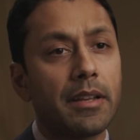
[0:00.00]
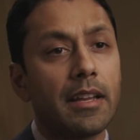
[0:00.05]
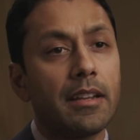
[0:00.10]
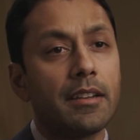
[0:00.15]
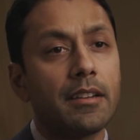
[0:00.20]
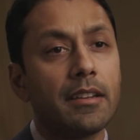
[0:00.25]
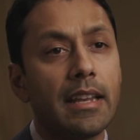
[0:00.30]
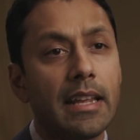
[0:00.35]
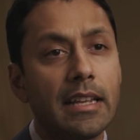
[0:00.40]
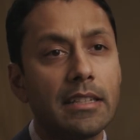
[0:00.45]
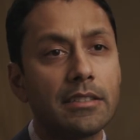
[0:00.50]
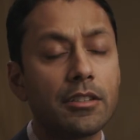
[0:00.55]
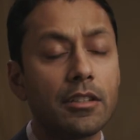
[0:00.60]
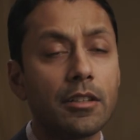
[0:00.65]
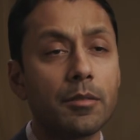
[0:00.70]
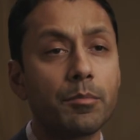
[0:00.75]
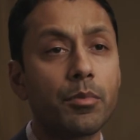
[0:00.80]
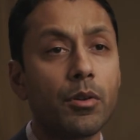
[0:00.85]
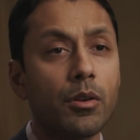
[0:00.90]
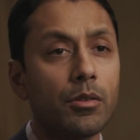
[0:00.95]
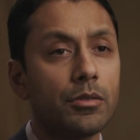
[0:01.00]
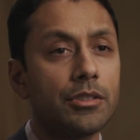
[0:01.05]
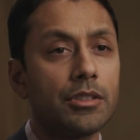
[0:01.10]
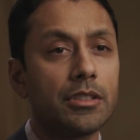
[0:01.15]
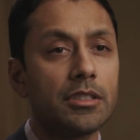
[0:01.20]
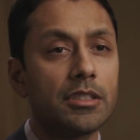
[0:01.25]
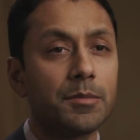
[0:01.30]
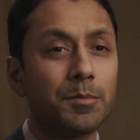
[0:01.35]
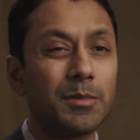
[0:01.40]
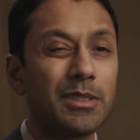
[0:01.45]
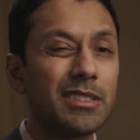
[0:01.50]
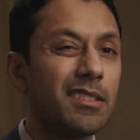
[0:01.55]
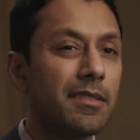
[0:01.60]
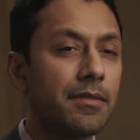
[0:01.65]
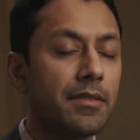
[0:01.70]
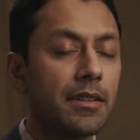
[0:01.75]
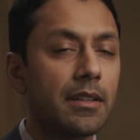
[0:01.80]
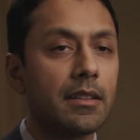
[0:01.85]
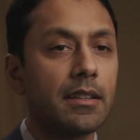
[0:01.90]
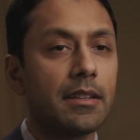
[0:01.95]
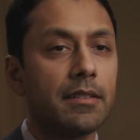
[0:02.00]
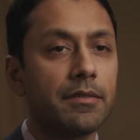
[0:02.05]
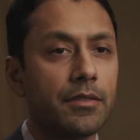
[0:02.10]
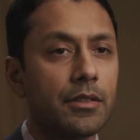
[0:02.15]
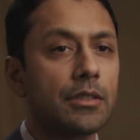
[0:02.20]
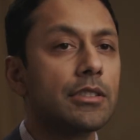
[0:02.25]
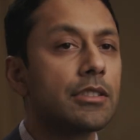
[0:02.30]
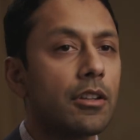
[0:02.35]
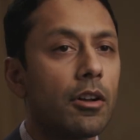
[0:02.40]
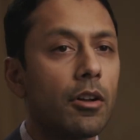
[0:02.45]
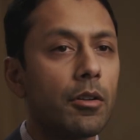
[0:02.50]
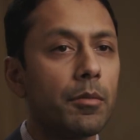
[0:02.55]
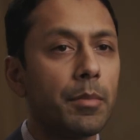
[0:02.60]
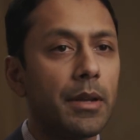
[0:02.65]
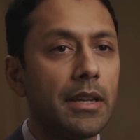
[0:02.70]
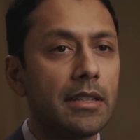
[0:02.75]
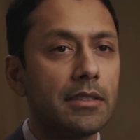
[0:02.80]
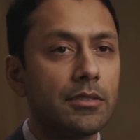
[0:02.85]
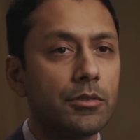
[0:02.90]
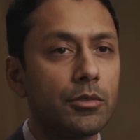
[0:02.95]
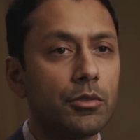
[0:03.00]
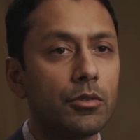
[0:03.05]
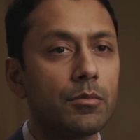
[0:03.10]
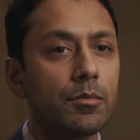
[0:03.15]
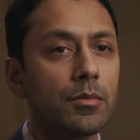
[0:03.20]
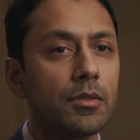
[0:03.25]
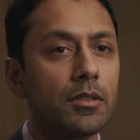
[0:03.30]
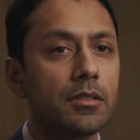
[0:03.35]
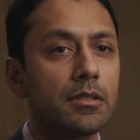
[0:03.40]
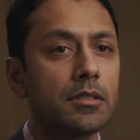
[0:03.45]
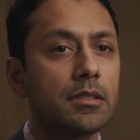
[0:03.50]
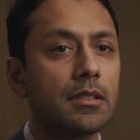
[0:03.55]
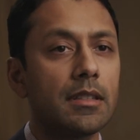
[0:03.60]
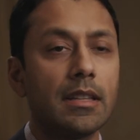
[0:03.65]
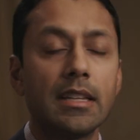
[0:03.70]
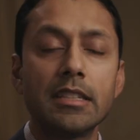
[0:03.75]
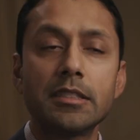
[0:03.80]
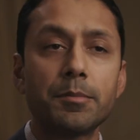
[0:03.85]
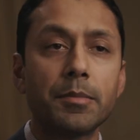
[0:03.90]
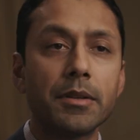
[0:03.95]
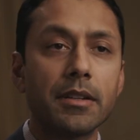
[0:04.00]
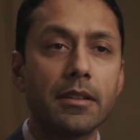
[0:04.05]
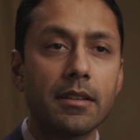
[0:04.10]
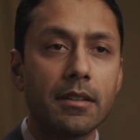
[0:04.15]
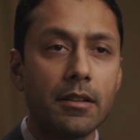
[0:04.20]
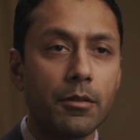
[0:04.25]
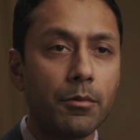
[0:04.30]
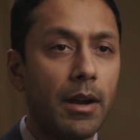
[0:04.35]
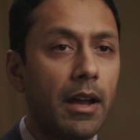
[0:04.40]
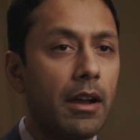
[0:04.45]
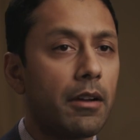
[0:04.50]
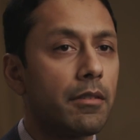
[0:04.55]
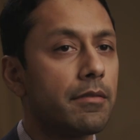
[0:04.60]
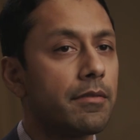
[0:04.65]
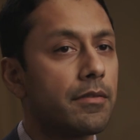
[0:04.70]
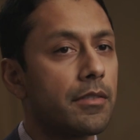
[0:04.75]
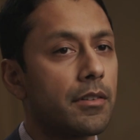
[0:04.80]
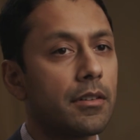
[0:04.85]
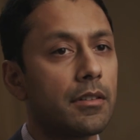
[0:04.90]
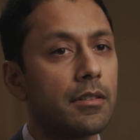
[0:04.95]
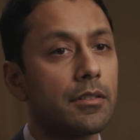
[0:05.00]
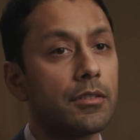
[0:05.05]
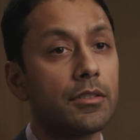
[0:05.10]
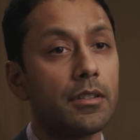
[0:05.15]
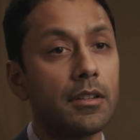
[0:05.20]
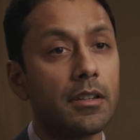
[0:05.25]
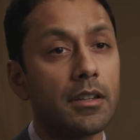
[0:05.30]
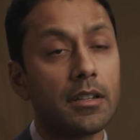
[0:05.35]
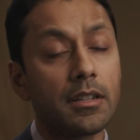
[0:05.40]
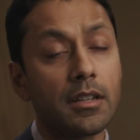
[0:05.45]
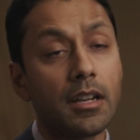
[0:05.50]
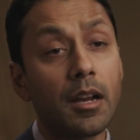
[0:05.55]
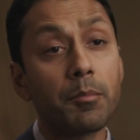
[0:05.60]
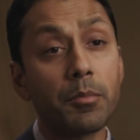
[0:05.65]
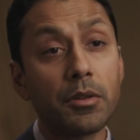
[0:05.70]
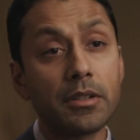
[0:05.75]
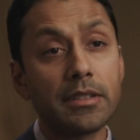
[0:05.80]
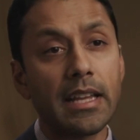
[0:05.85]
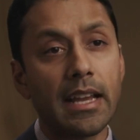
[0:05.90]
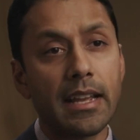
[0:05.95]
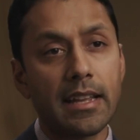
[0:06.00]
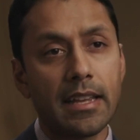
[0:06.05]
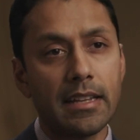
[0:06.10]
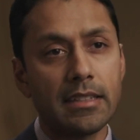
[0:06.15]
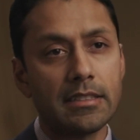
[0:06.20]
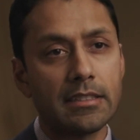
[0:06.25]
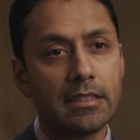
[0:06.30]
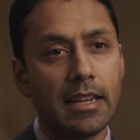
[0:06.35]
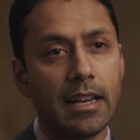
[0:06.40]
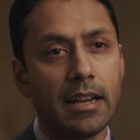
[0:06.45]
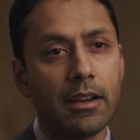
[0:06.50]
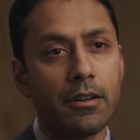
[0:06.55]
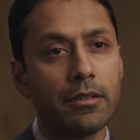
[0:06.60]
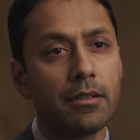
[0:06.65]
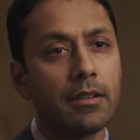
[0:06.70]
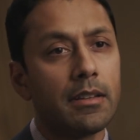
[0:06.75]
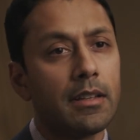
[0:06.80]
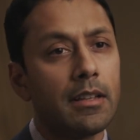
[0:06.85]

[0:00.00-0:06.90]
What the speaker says: endonasal approaches specifically for skull-based tumors, that's been around for a couple of decades now.